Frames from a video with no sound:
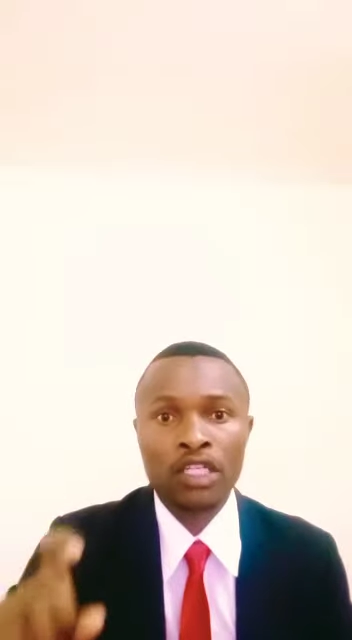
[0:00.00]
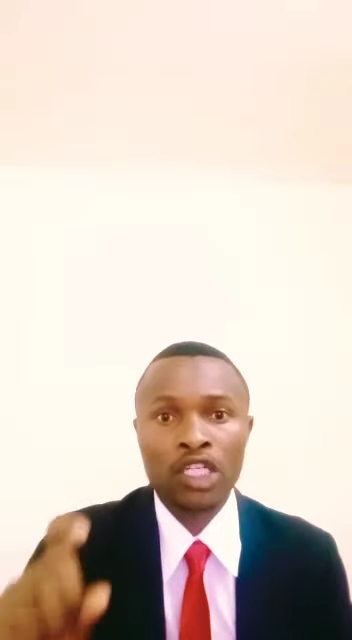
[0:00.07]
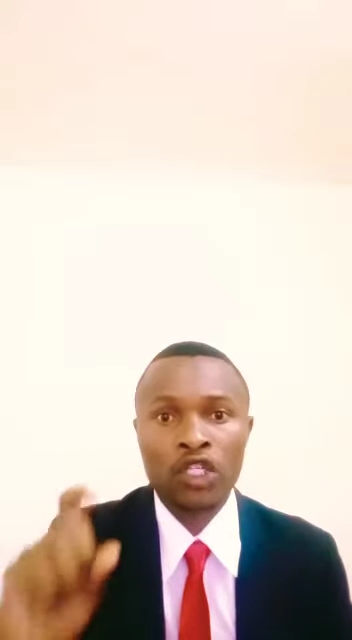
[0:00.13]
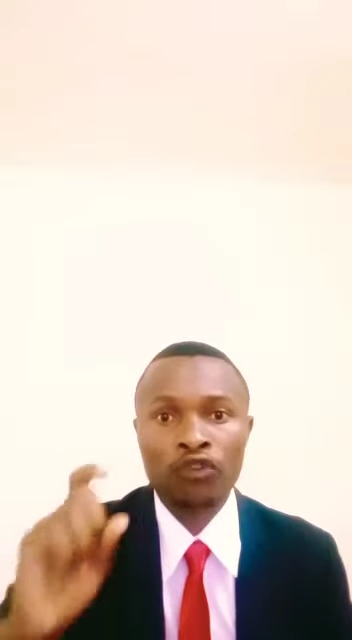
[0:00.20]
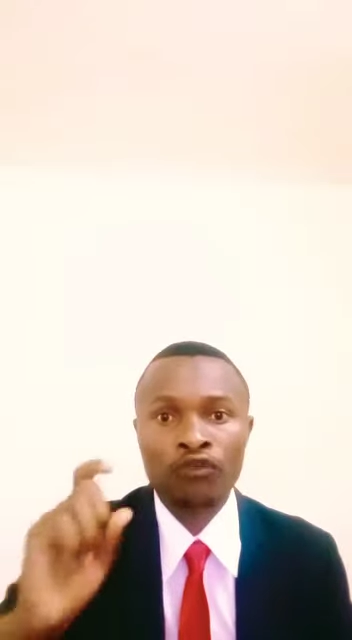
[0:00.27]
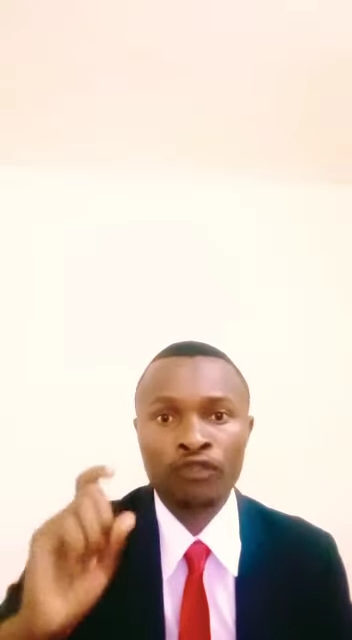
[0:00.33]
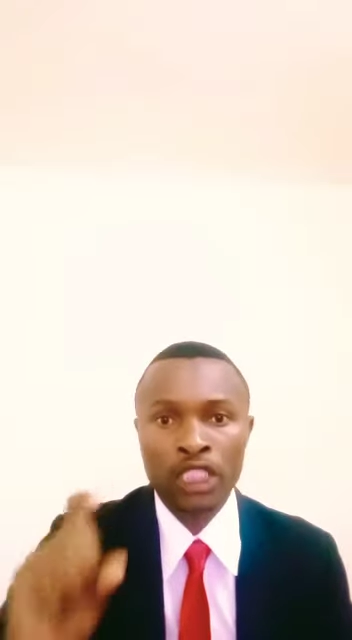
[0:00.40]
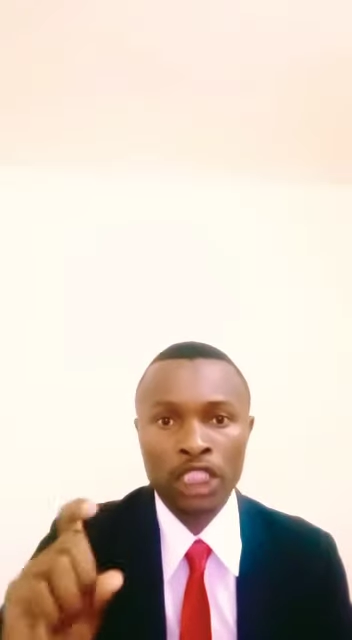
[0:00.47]

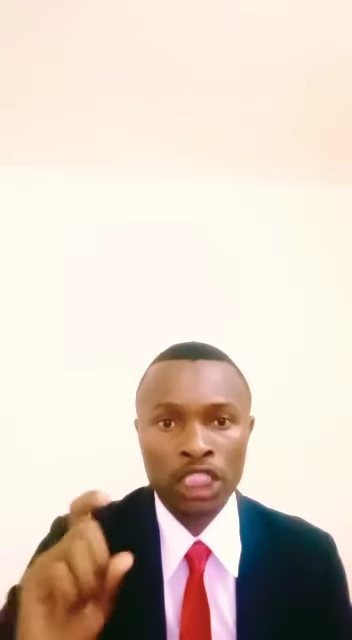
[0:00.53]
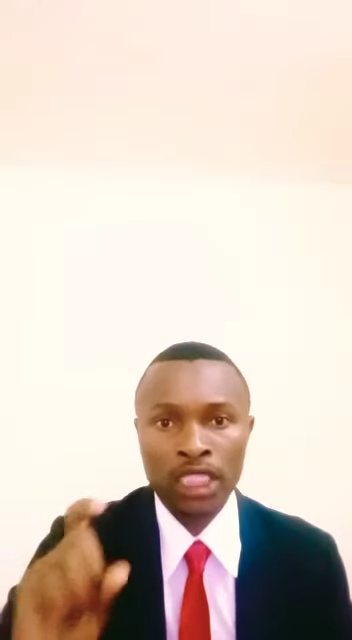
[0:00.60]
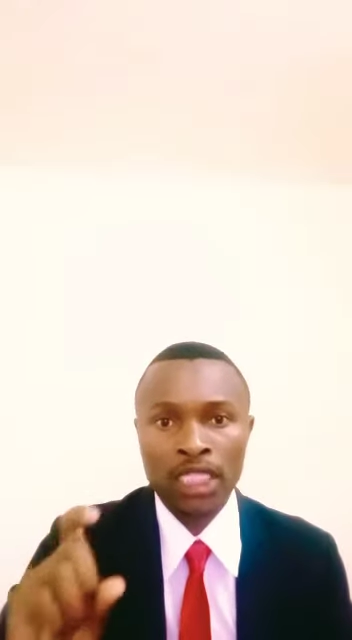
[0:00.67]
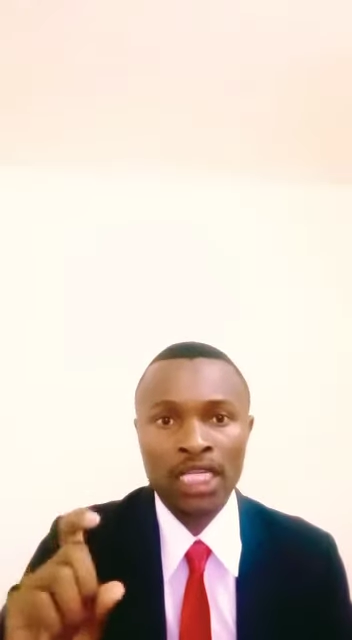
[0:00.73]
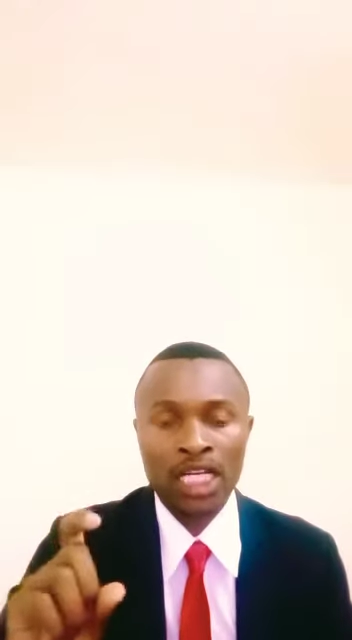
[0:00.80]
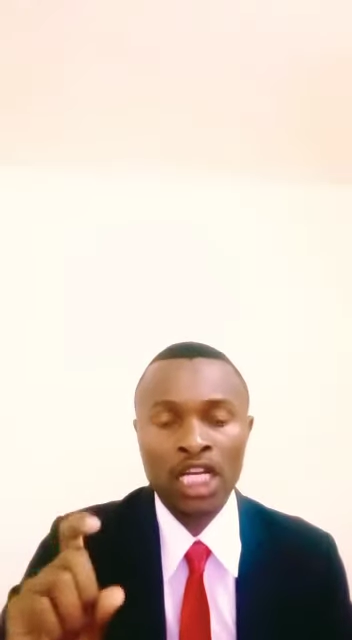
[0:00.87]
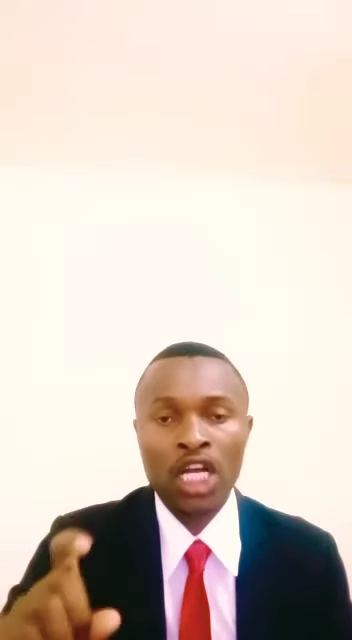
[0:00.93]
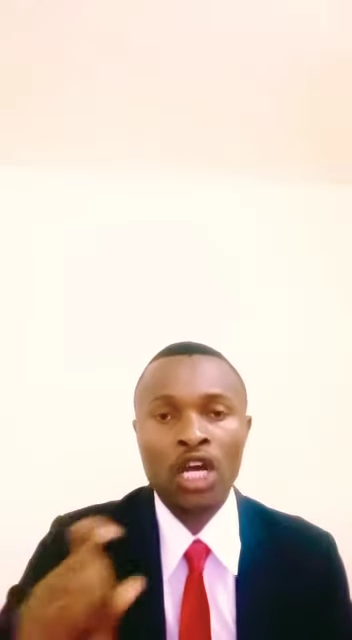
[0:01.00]
feature
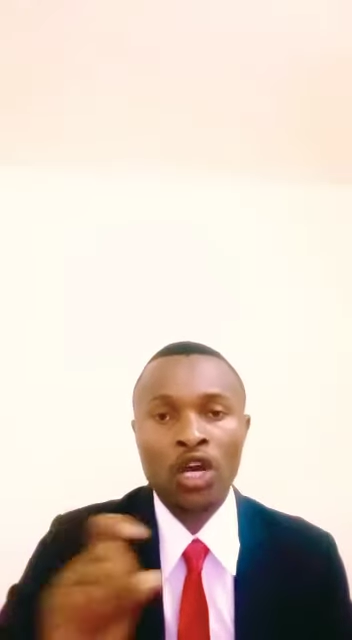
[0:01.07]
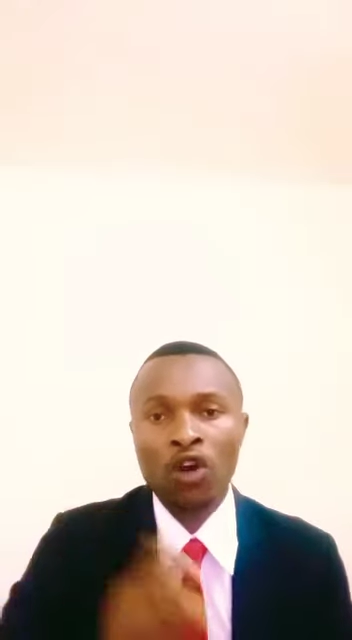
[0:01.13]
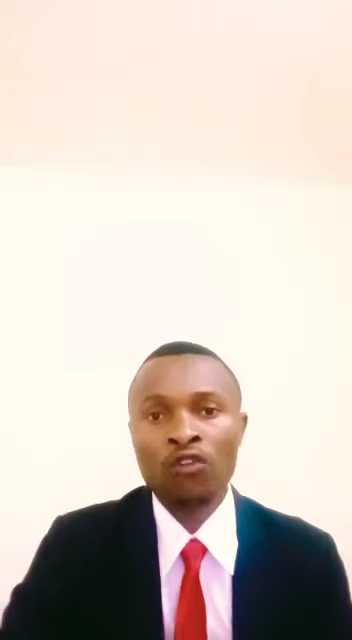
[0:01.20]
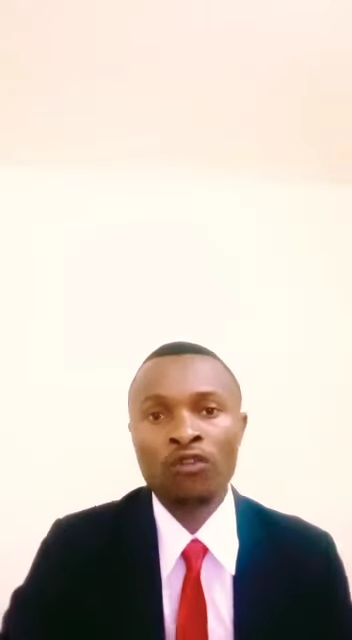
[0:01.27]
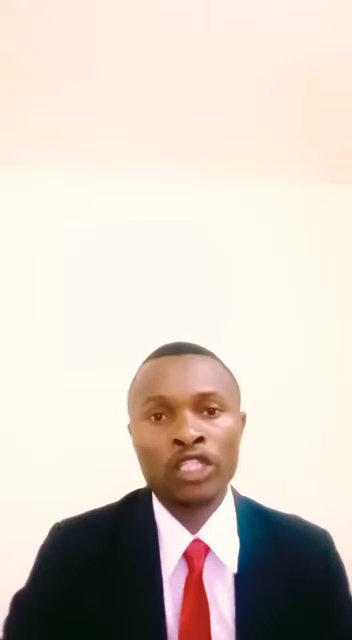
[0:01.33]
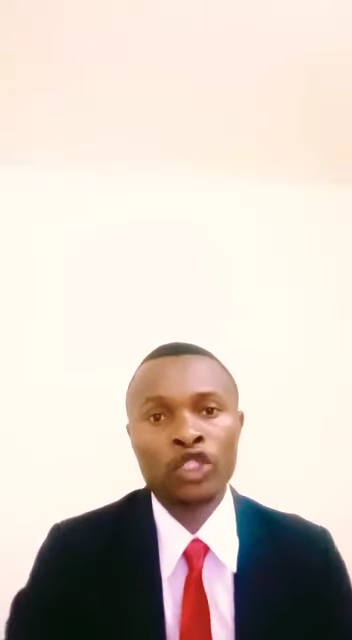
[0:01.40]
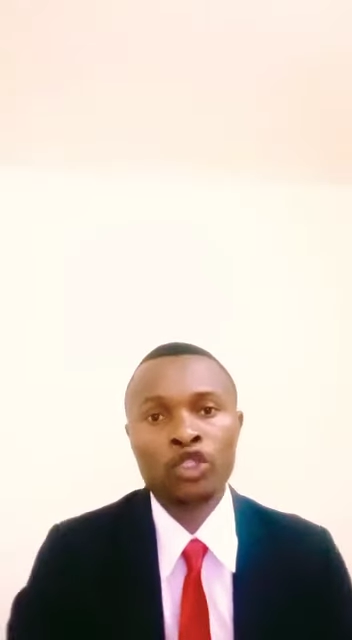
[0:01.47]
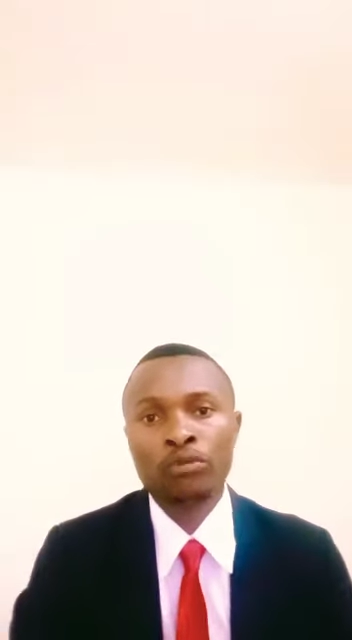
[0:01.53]
of
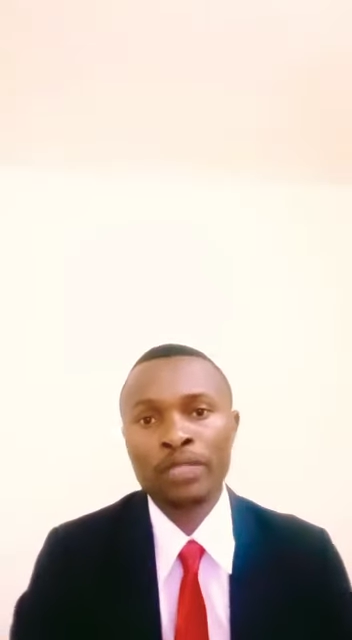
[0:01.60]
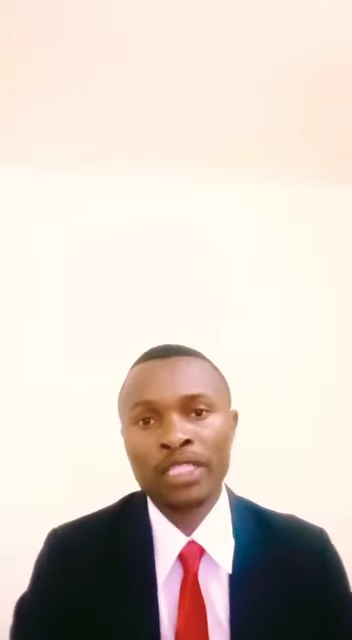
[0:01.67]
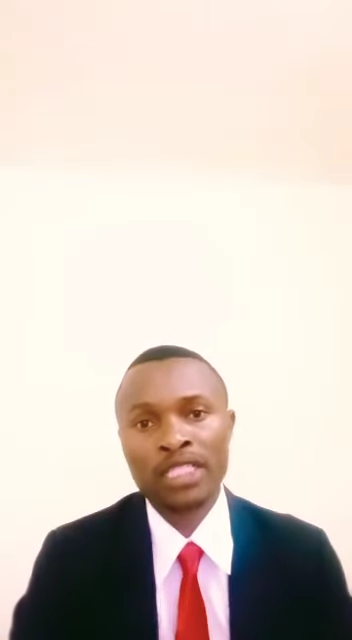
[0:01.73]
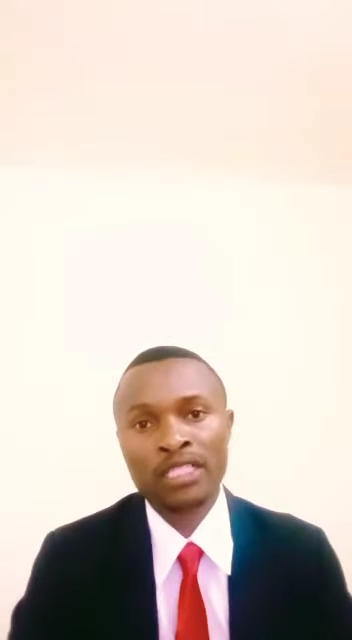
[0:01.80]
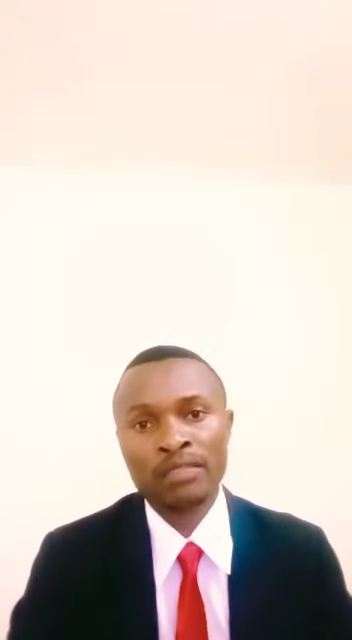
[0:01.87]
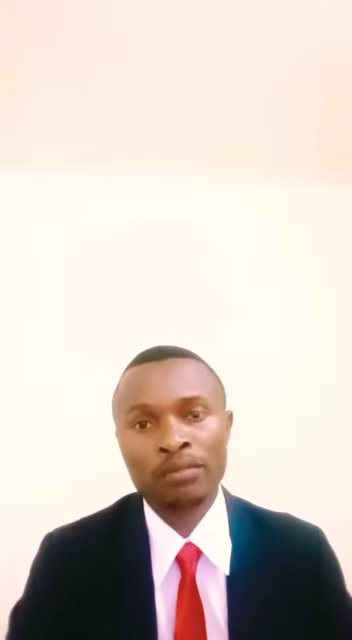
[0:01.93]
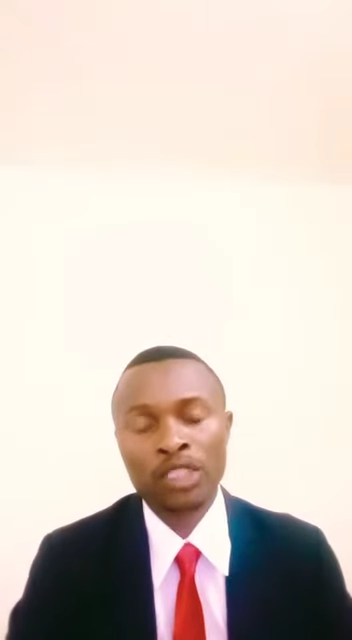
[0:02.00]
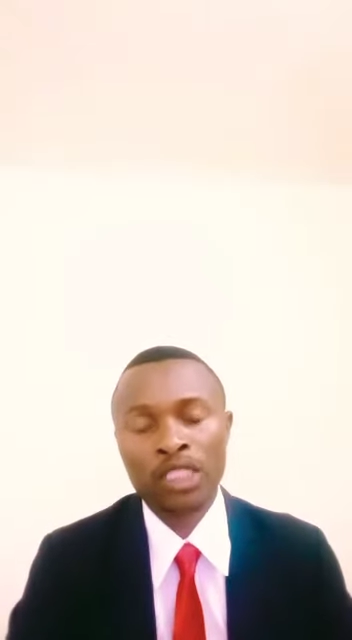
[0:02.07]
a
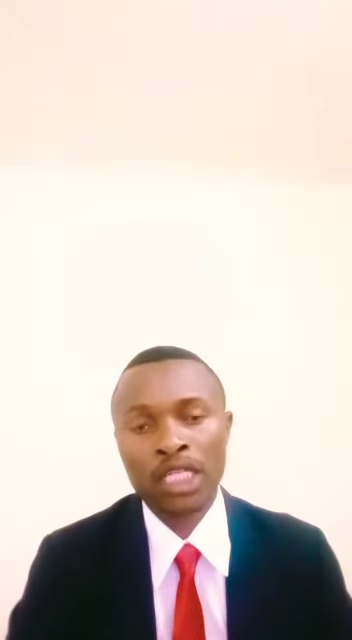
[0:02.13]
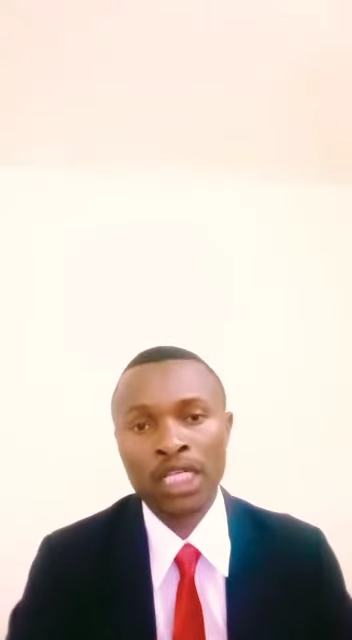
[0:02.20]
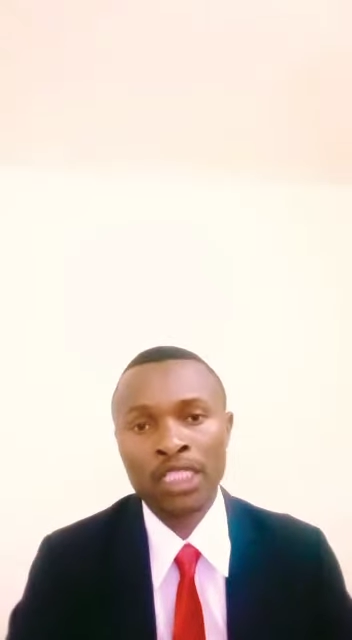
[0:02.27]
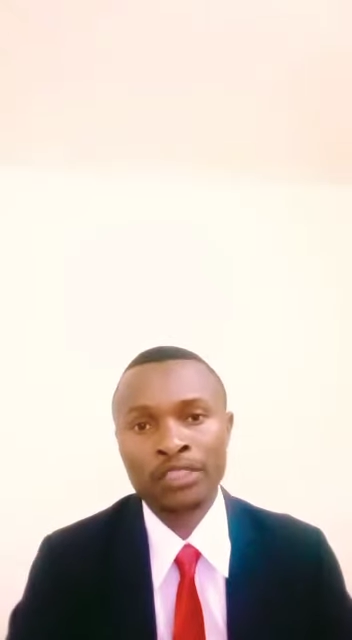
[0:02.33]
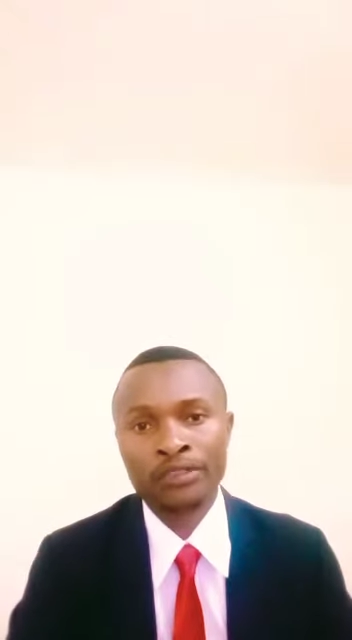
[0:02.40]
geometric progression.